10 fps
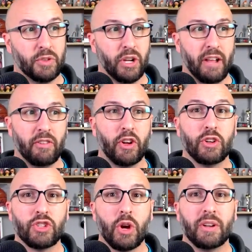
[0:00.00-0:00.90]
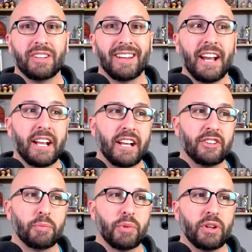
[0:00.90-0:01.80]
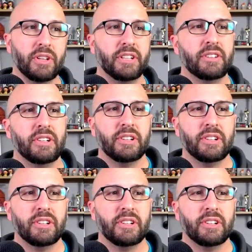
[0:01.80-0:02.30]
could have a good showing tonight against Brooklyn.